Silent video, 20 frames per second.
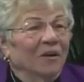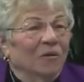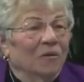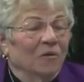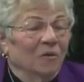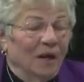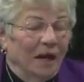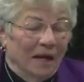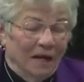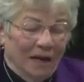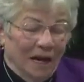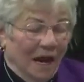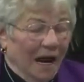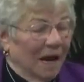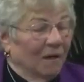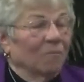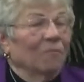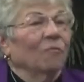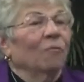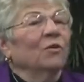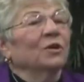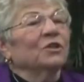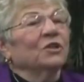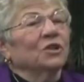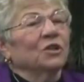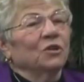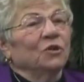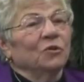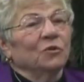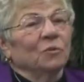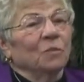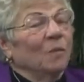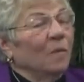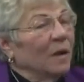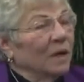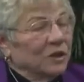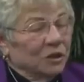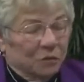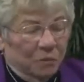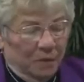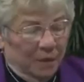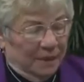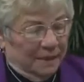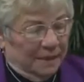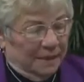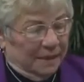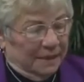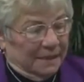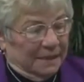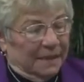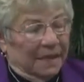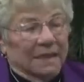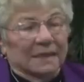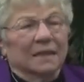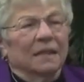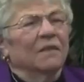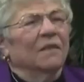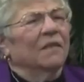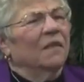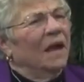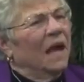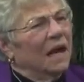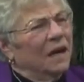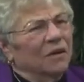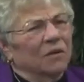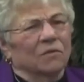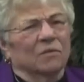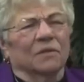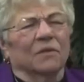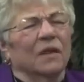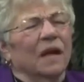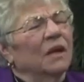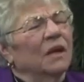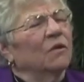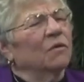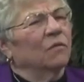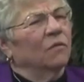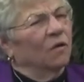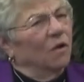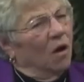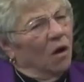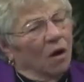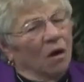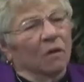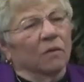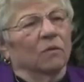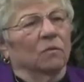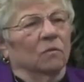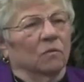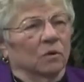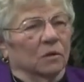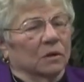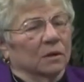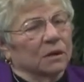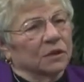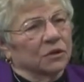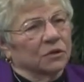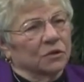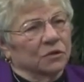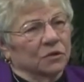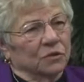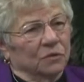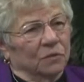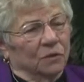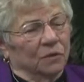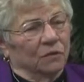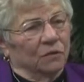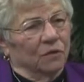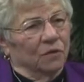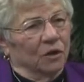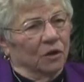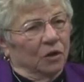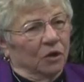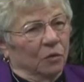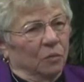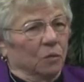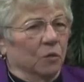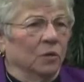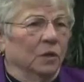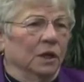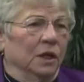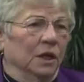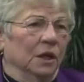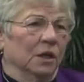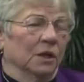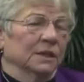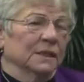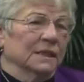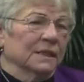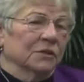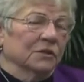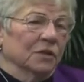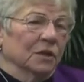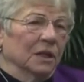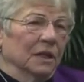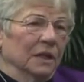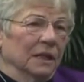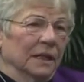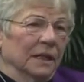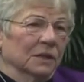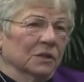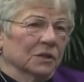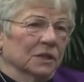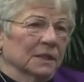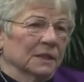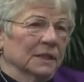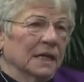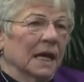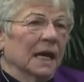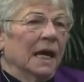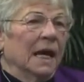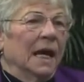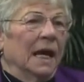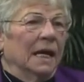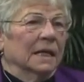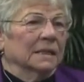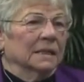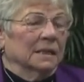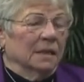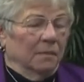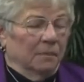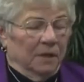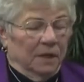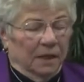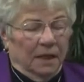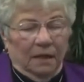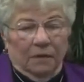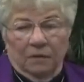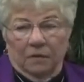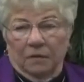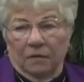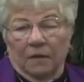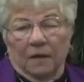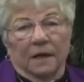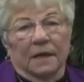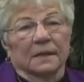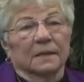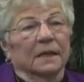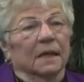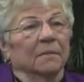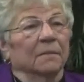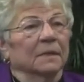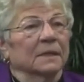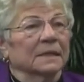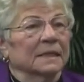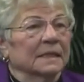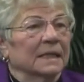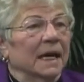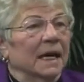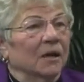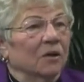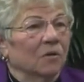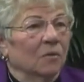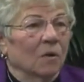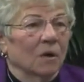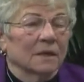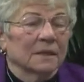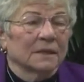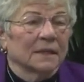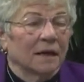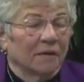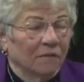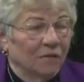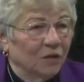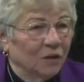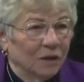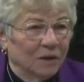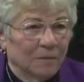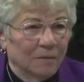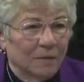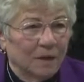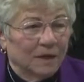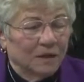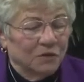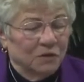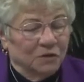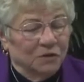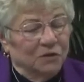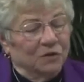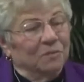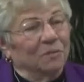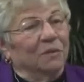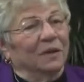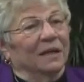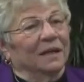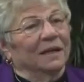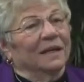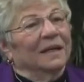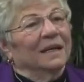you. And wishing you much, much success. And thank you for all the work that you're doing for our community on district elections and some of the other things. I must say you are definitely a mentor to me.